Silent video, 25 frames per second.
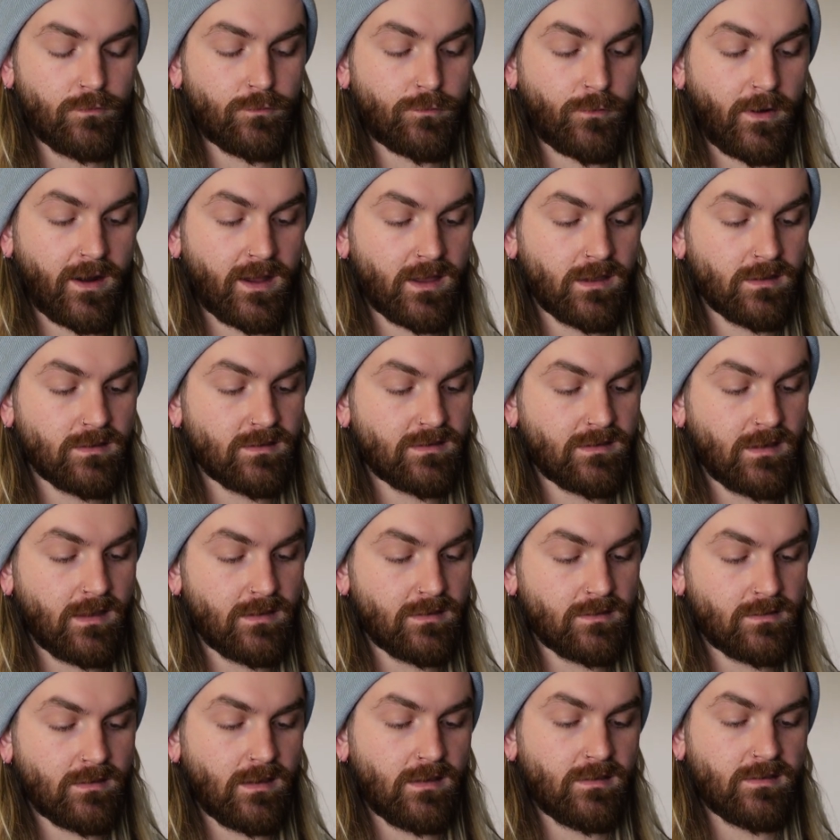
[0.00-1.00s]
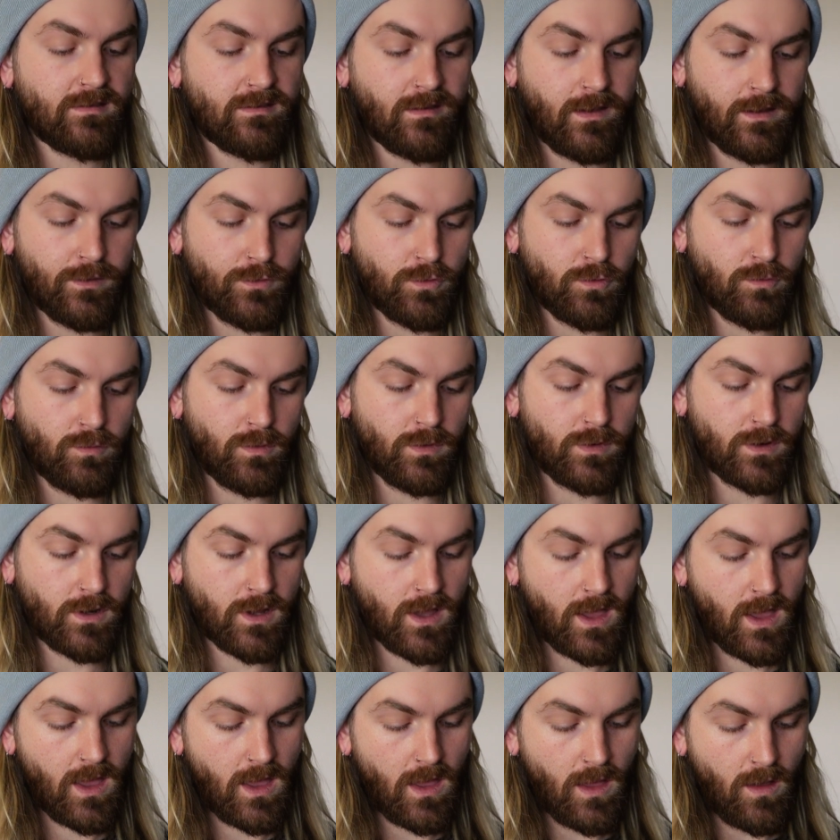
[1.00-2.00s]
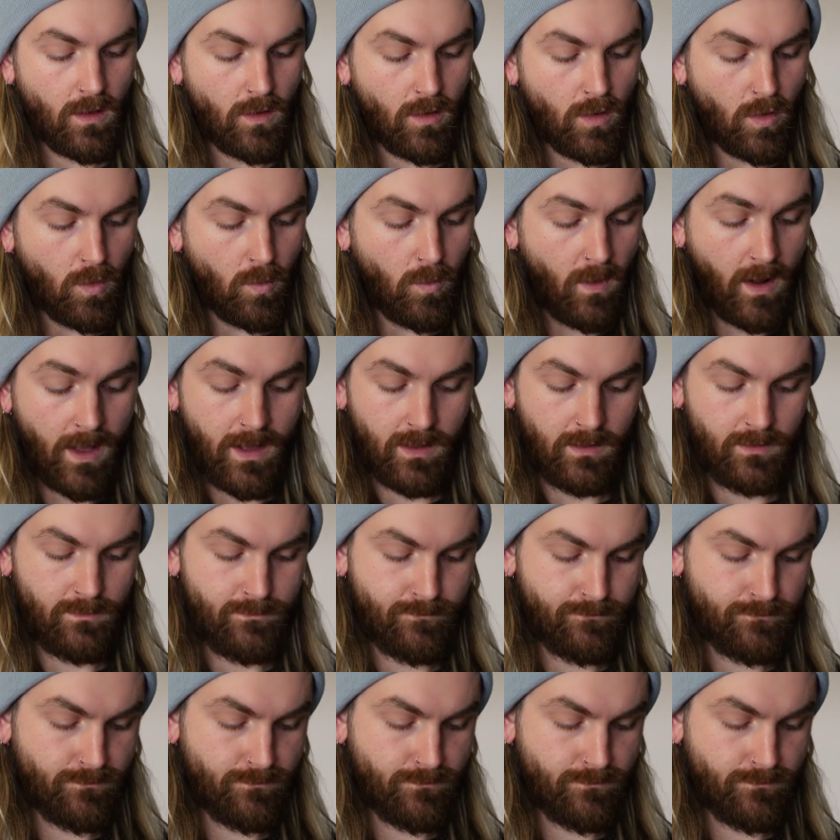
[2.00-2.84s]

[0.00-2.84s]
frankincense, and sandalwood. Wow.